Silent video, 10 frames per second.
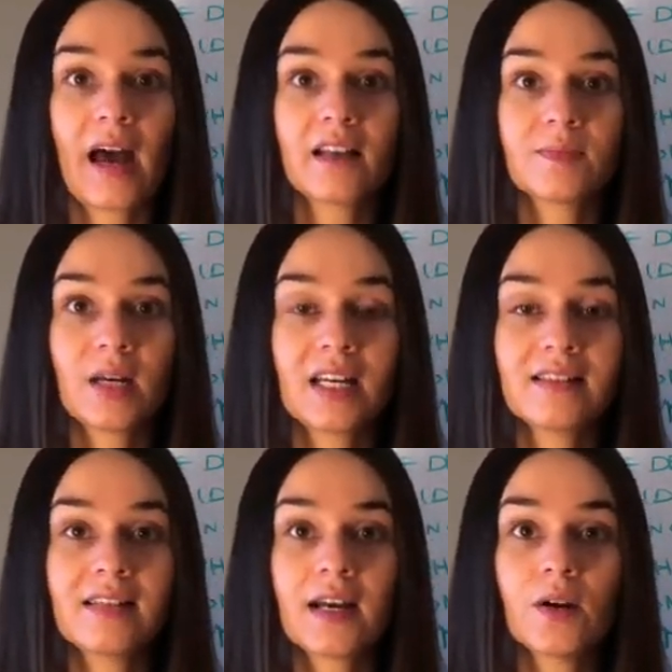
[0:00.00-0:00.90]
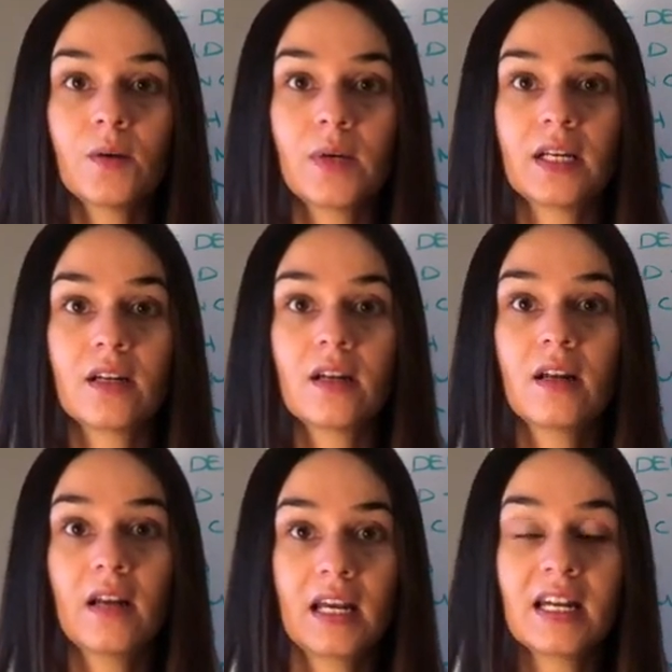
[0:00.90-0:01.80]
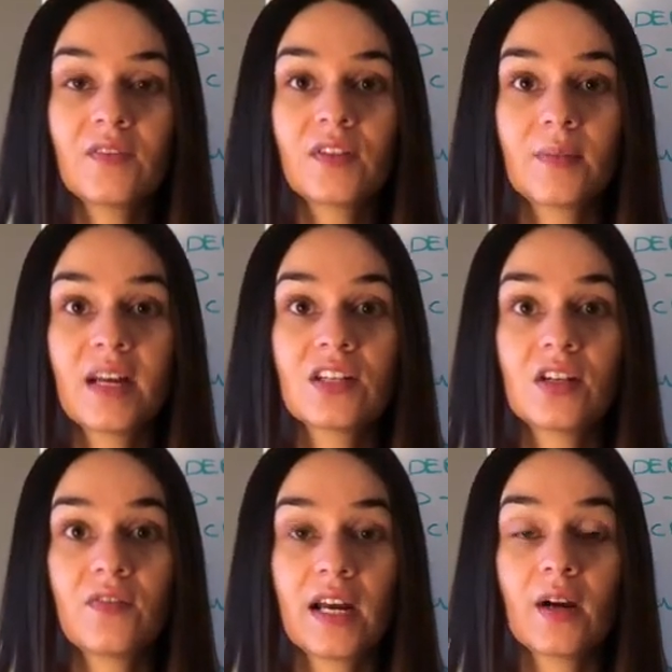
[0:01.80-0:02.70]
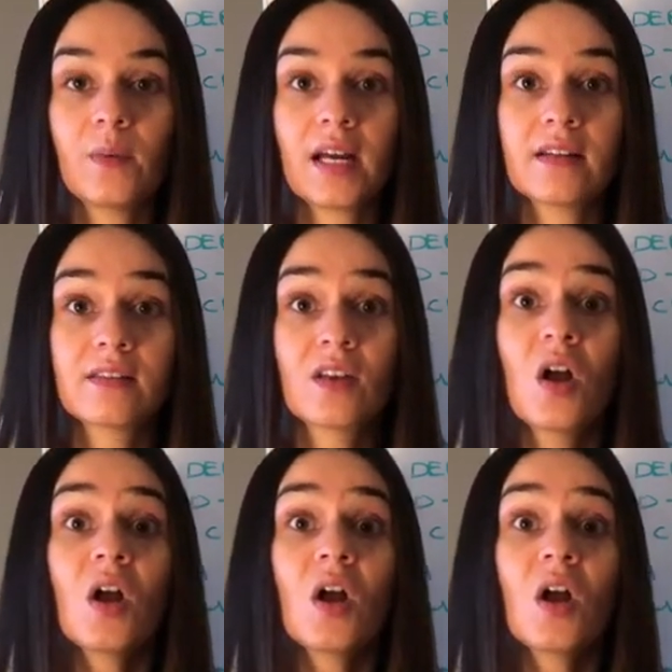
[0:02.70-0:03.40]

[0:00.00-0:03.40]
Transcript: Asthma is narrowing and inflammation of airways.